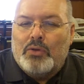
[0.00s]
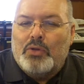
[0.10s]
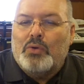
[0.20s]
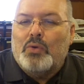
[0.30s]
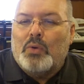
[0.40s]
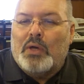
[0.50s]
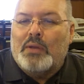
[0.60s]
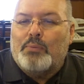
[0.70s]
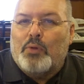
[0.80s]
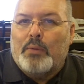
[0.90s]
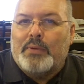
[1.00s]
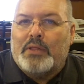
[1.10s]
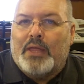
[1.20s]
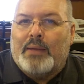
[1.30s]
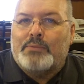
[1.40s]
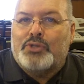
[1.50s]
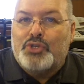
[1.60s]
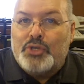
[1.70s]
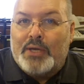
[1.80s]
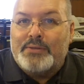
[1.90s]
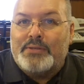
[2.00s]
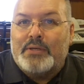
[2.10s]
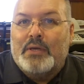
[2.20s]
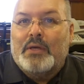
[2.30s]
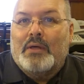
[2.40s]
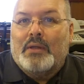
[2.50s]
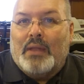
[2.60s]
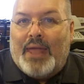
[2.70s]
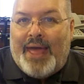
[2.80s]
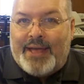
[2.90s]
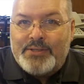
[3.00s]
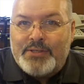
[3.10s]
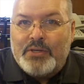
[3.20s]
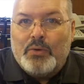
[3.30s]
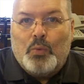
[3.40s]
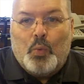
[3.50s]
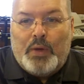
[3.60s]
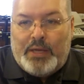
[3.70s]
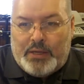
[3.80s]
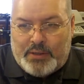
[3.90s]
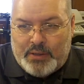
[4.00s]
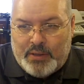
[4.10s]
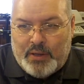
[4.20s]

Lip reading: new unemployment claims just last week.